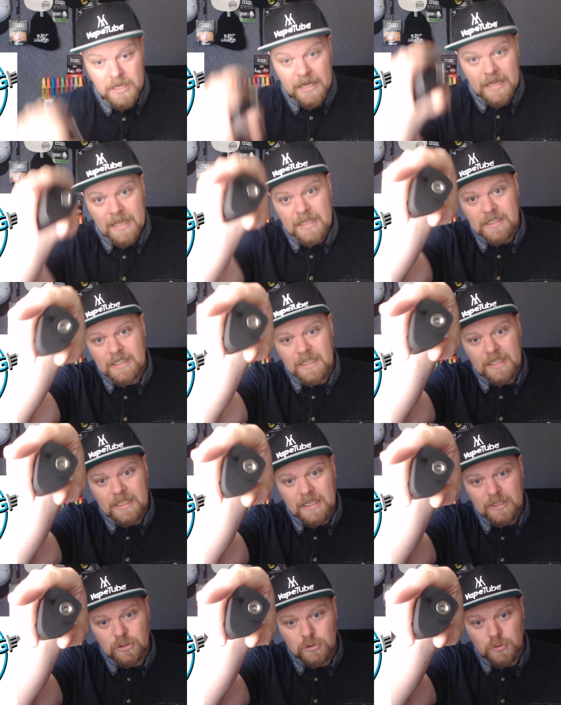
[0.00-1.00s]
in the
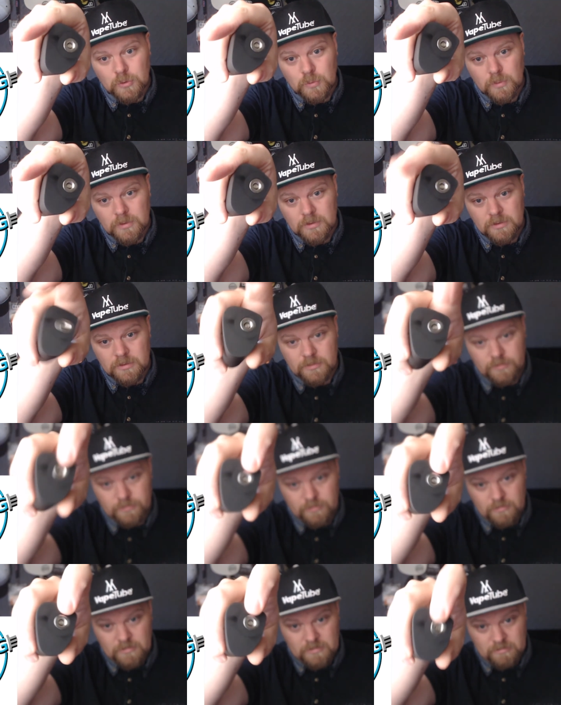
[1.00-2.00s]
actual,
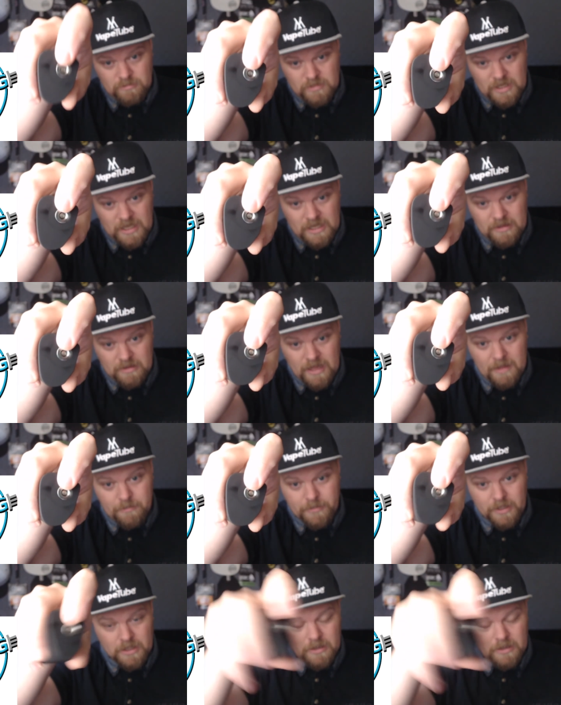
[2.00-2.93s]
in that bit,